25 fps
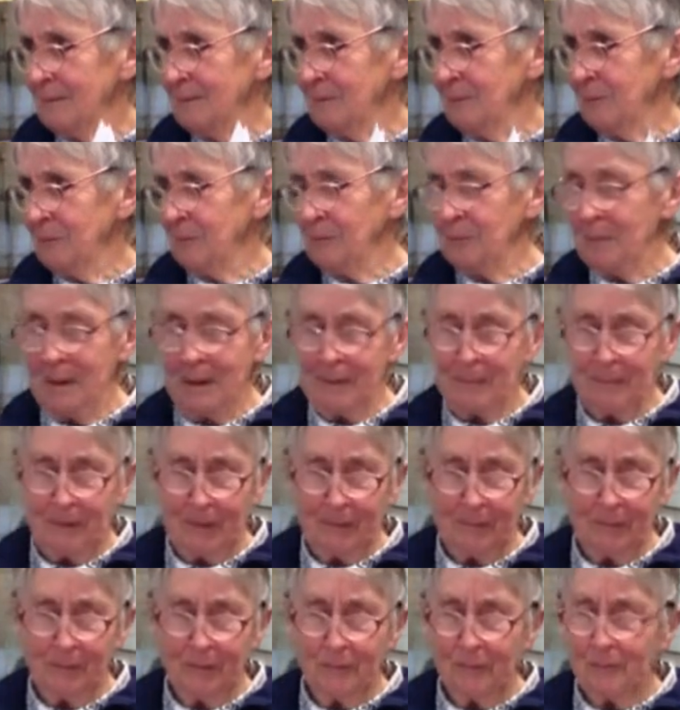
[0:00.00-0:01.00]
you'll
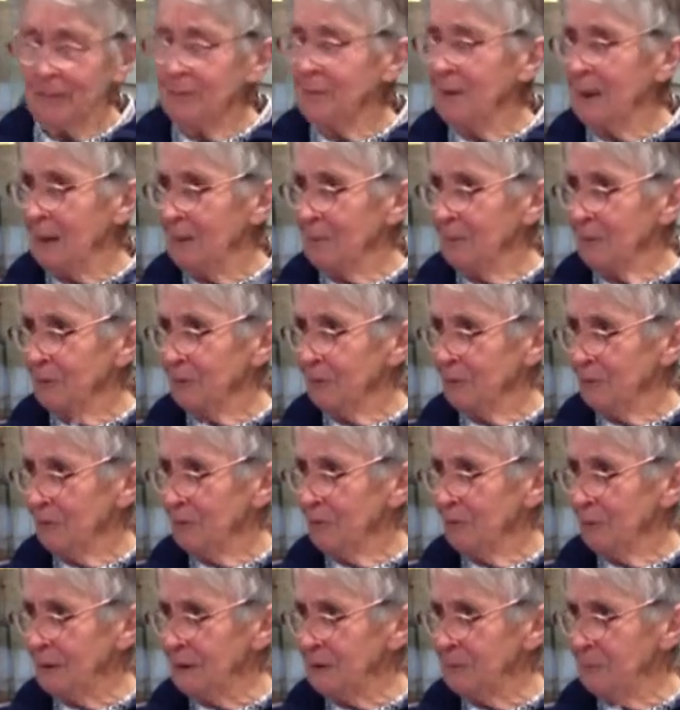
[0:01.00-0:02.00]
be able to
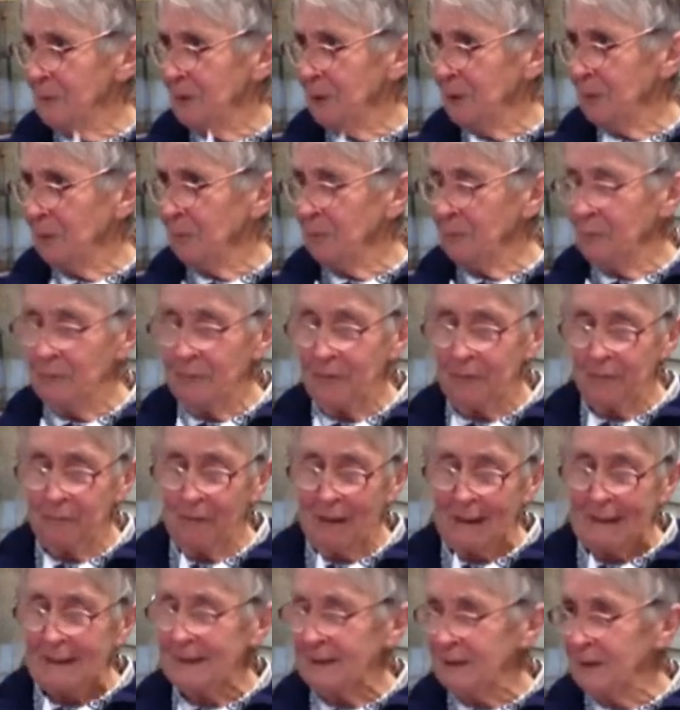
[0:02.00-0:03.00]
refresh me on the
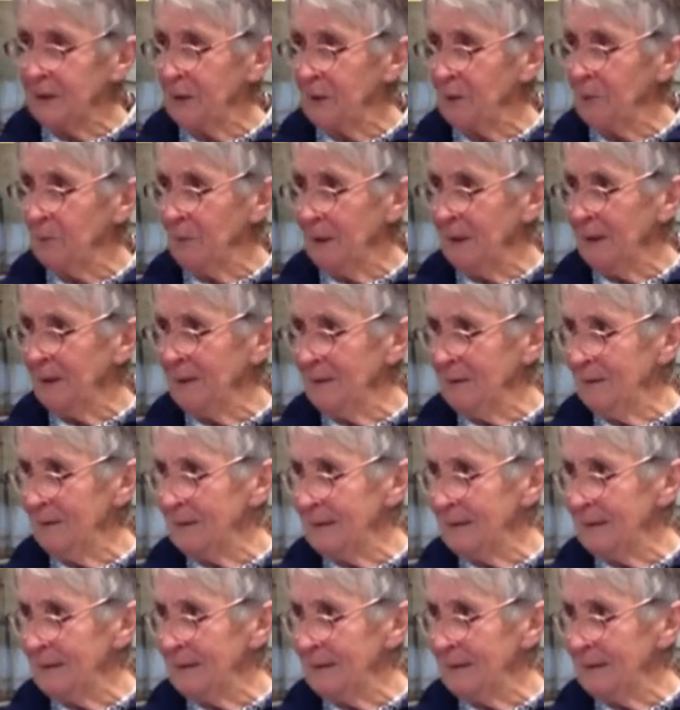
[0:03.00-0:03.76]
race that it won.